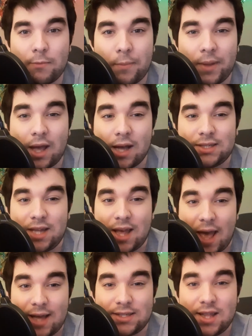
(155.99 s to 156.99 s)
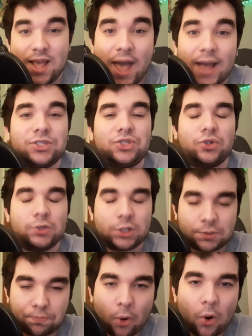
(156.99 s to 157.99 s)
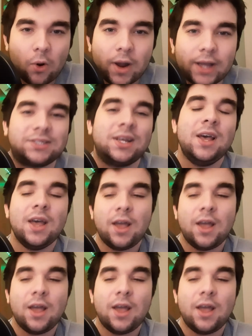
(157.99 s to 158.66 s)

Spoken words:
but because he has the extra Sporix,